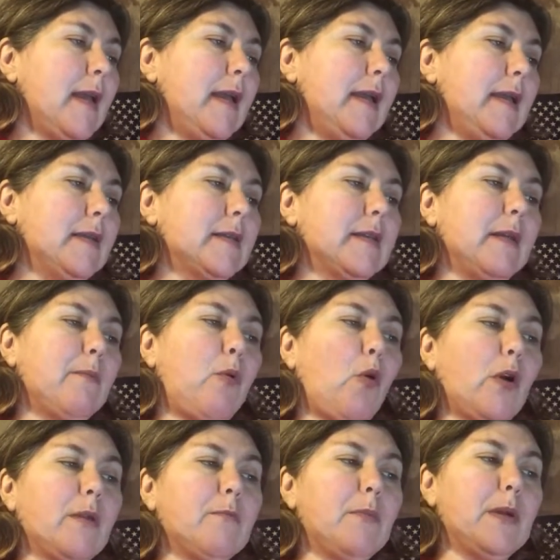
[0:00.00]
is an
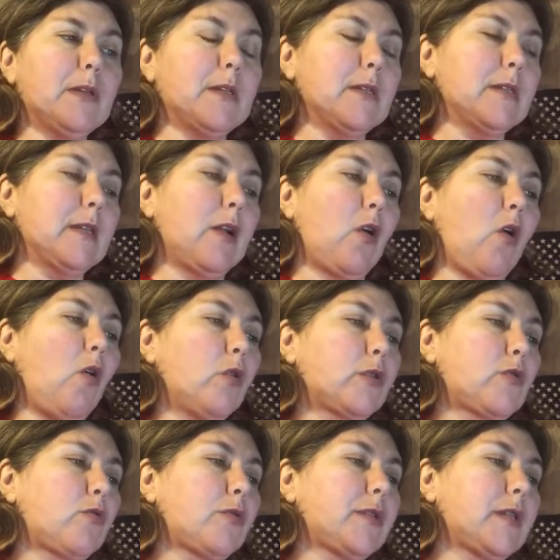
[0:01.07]
important business and
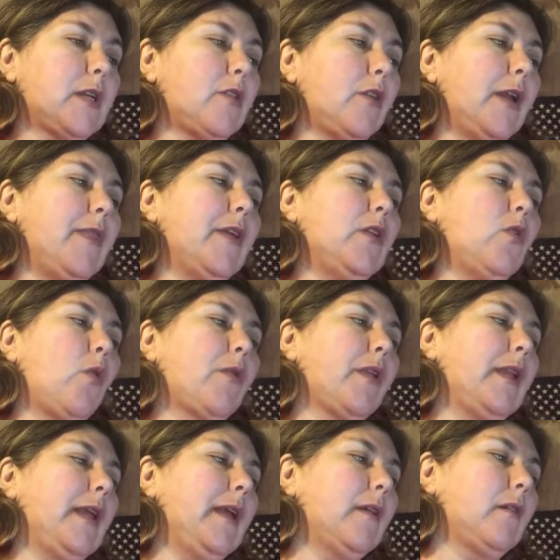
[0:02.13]
cultural center in the
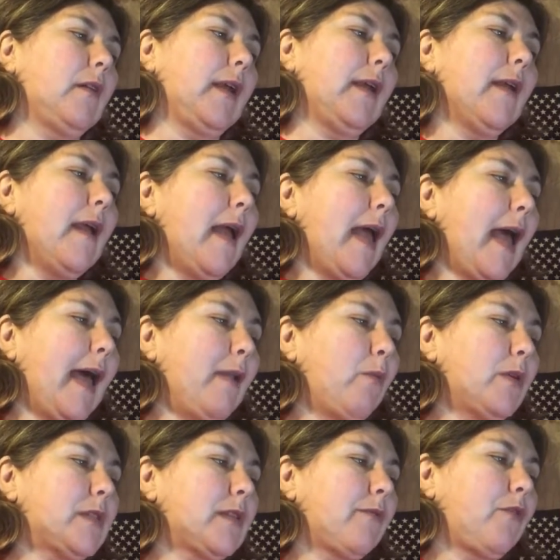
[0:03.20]
northern Italy and
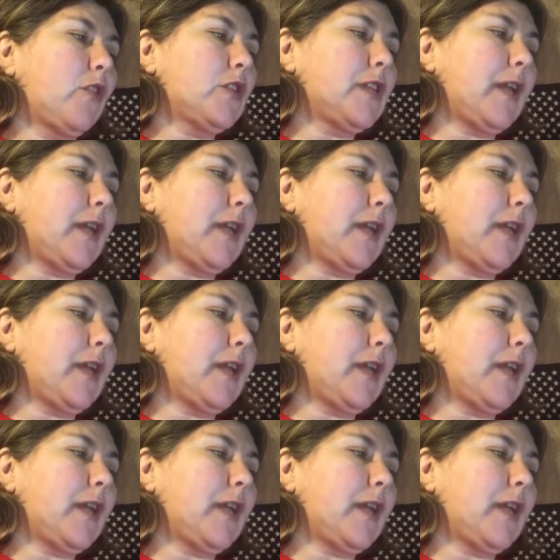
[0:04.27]
was the first